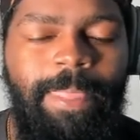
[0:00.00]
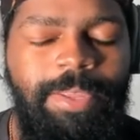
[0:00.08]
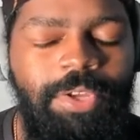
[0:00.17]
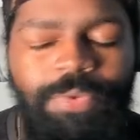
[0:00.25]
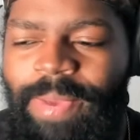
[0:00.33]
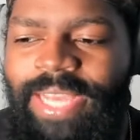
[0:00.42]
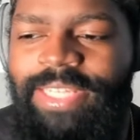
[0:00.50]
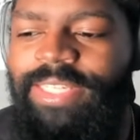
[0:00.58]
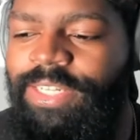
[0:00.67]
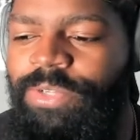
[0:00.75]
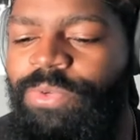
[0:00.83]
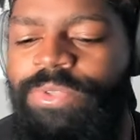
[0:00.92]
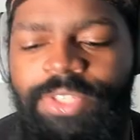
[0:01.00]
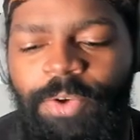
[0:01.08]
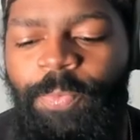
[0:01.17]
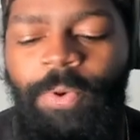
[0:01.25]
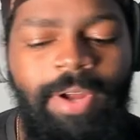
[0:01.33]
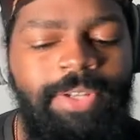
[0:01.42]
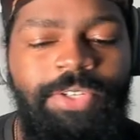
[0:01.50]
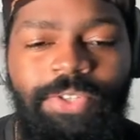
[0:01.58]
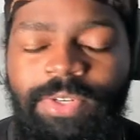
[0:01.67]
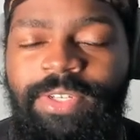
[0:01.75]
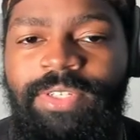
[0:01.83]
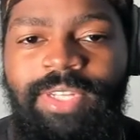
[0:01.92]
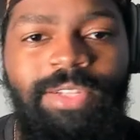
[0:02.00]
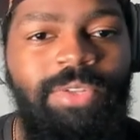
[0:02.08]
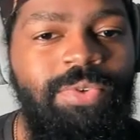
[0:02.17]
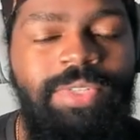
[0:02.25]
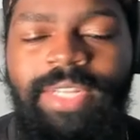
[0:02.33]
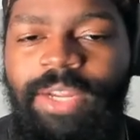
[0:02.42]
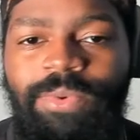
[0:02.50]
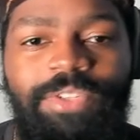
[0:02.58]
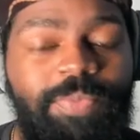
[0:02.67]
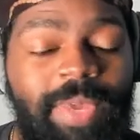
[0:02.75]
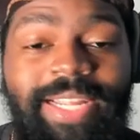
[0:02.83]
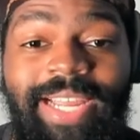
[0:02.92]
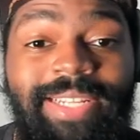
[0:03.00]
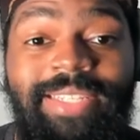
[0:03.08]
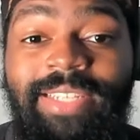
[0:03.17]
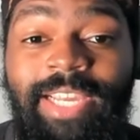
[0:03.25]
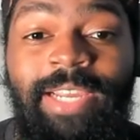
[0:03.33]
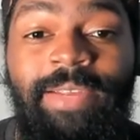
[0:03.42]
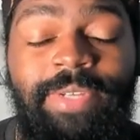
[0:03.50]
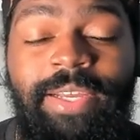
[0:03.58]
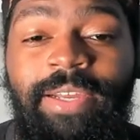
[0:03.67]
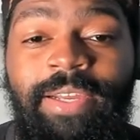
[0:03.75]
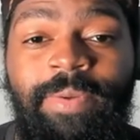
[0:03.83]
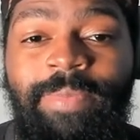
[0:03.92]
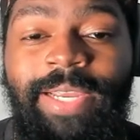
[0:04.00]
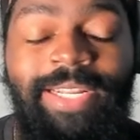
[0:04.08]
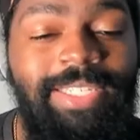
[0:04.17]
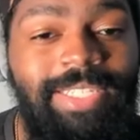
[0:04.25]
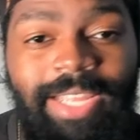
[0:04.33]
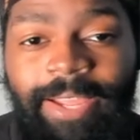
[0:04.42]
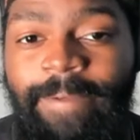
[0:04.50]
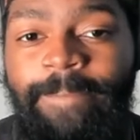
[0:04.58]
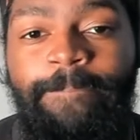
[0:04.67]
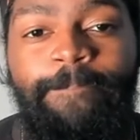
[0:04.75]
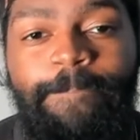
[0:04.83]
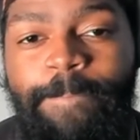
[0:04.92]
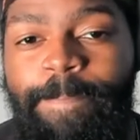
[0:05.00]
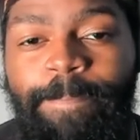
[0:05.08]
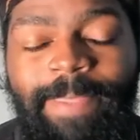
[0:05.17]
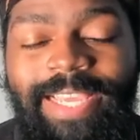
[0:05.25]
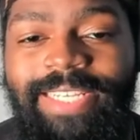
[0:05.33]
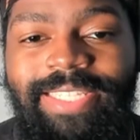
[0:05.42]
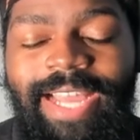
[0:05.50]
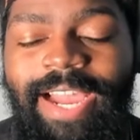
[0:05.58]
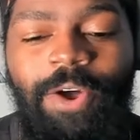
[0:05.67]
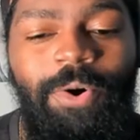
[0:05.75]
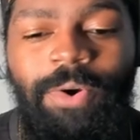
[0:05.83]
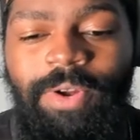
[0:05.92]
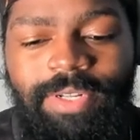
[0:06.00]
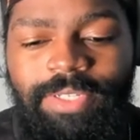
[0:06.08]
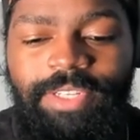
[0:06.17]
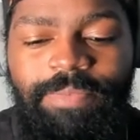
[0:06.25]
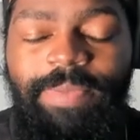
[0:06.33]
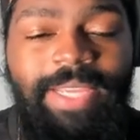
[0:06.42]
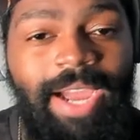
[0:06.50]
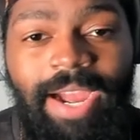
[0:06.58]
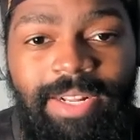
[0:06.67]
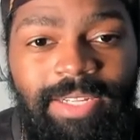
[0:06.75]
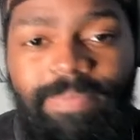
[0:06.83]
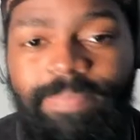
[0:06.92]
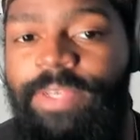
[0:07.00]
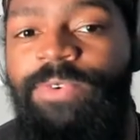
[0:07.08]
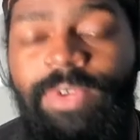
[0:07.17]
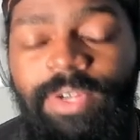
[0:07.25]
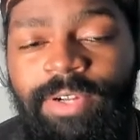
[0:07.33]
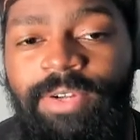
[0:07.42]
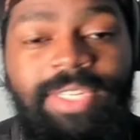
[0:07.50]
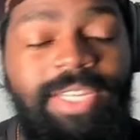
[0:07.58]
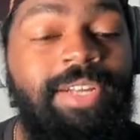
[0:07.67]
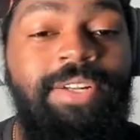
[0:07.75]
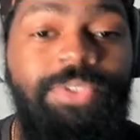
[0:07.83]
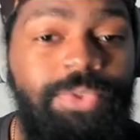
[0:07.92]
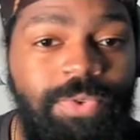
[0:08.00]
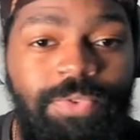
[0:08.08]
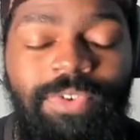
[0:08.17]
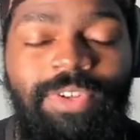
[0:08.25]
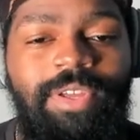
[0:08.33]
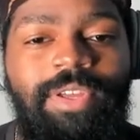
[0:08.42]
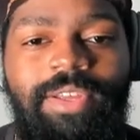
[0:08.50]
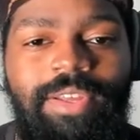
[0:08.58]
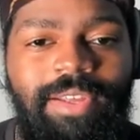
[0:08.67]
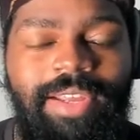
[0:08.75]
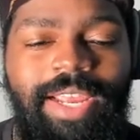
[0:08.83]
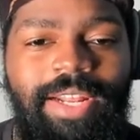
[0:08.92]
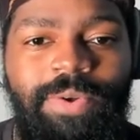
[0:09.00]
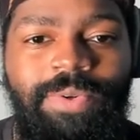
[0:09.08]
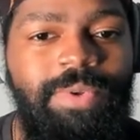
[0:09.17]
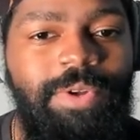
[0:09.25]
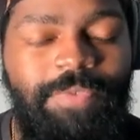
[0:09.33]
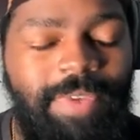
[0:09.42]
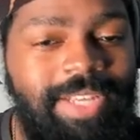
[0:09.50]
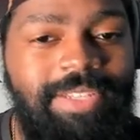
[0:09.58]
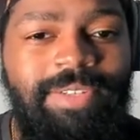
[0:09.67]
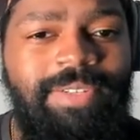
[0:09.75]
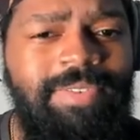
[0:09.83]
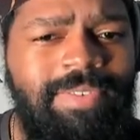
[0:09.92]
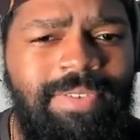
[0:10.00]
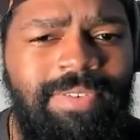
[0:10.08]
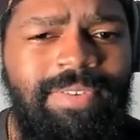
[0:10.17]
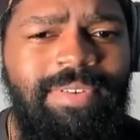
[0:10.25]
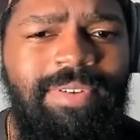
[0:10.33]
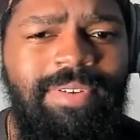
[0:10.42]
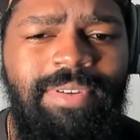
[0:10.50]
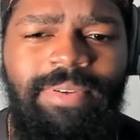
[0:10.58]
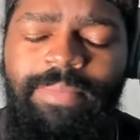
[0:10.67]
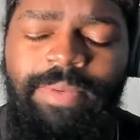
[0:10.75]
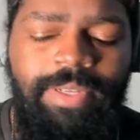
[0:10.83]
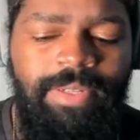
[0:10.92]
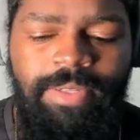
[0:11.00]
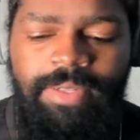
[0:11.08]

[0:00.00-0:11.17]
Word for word: you basically losing your partner's trust and losing their respect at the same time. And it's like, it's not hard to just be honest, be real, tell the truth, and don't do no face up. But